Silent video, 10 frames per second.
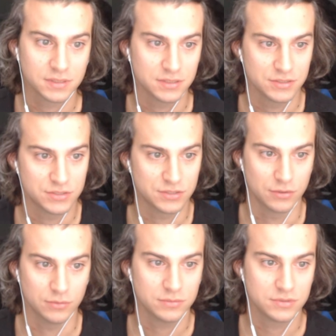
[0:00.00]

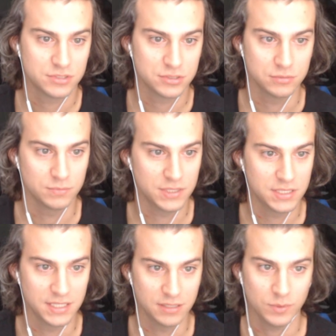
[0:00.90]
So, to
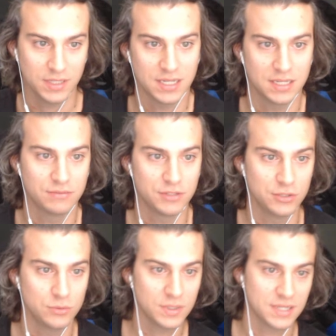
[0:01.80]
begin, we have
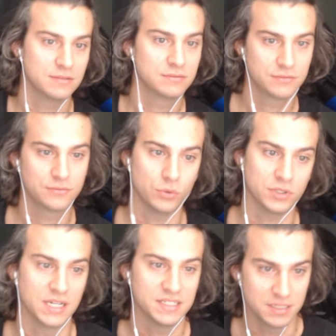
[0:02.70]
You Have
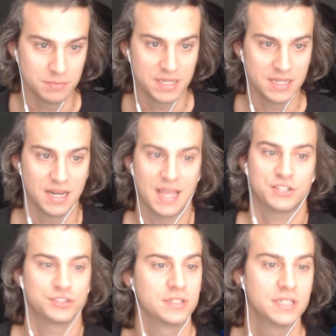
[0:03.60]
Forgotten Me in
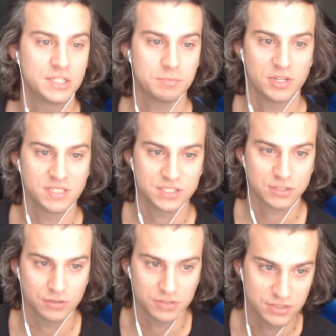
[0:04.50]
action. Each opponent
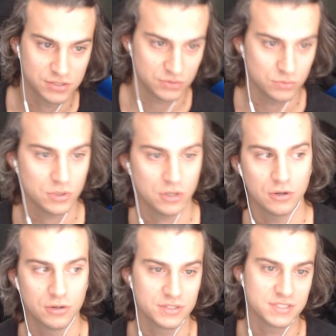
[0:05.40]
discards 2
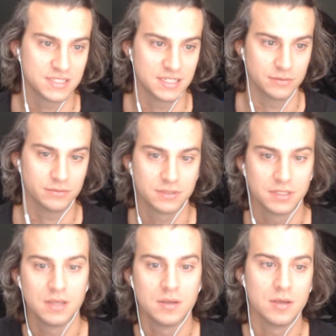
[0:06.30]
cards. Now,
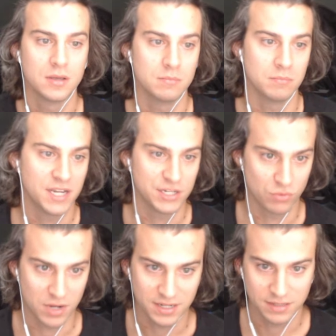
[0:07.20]
Mind
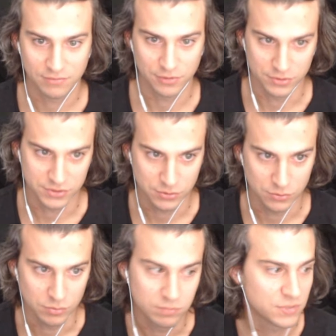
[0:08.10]
Rot, for those
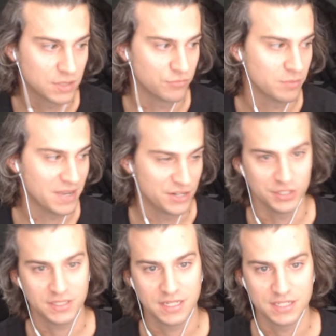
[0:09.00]
who come from
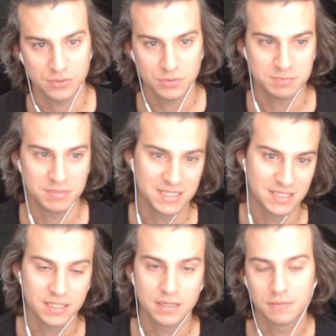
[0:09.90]
Magic, has always
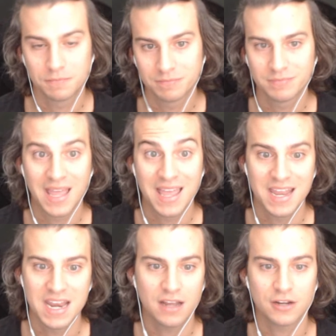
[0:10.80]
been
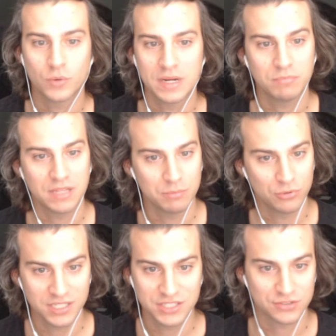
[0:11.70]
not quite playable
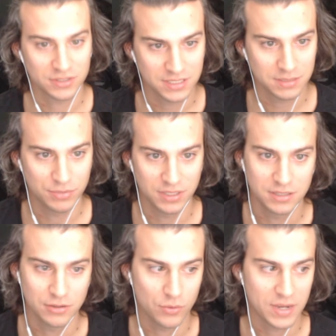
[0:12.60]
and constructed, but
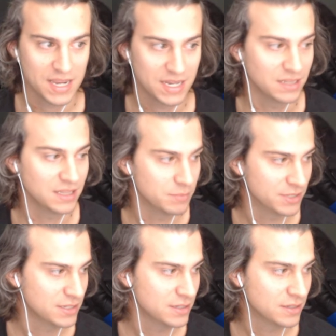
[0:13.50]
okay in limited.